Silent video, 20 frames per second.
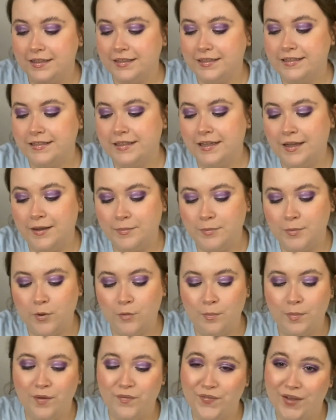some
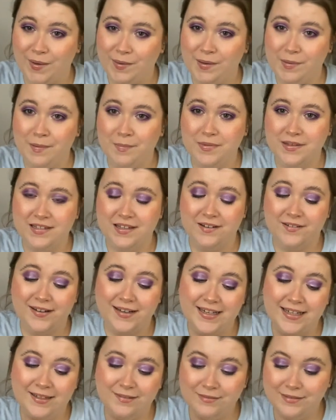of my family members that are
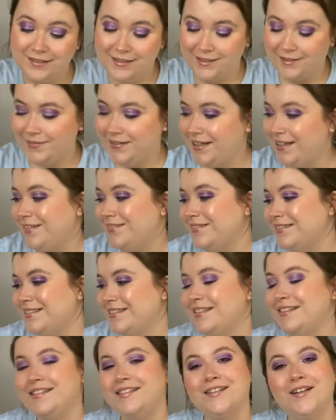allowed to go
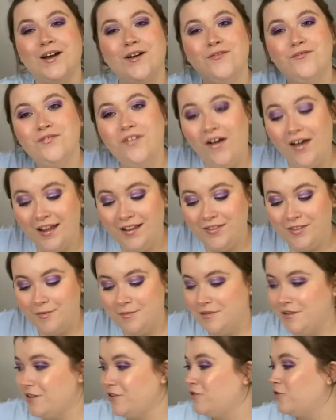out to go find them
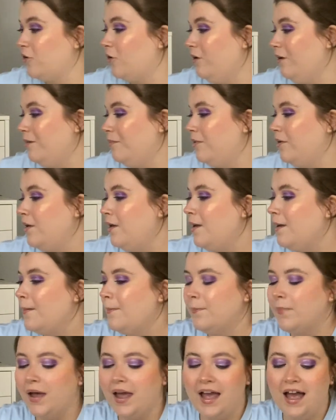in the shop,
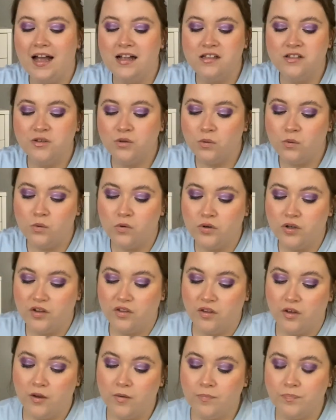but I had to
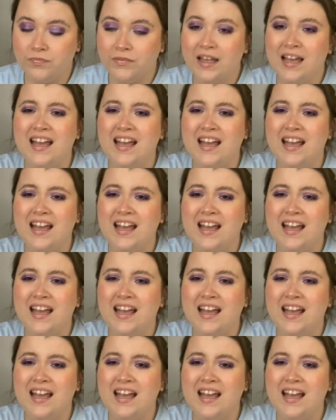order them.